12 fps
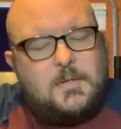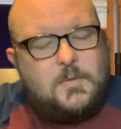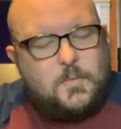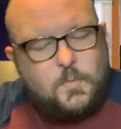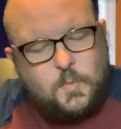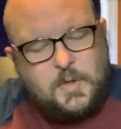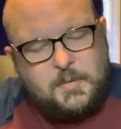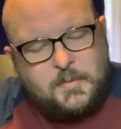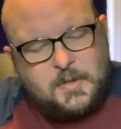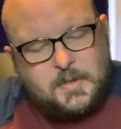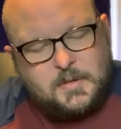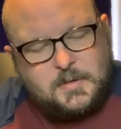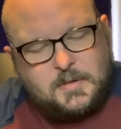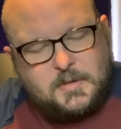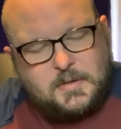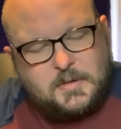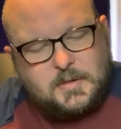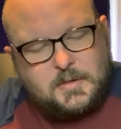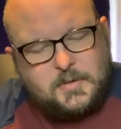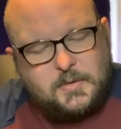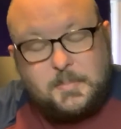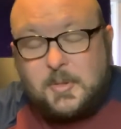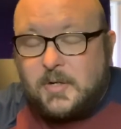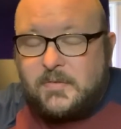we will do a
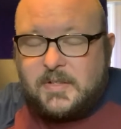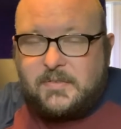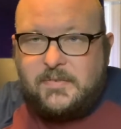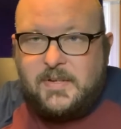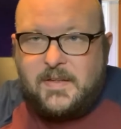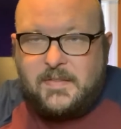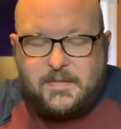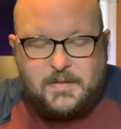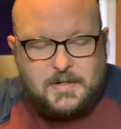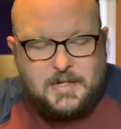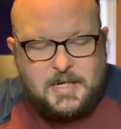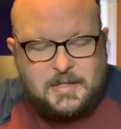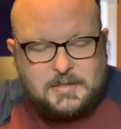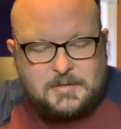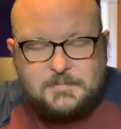perfect fifth next,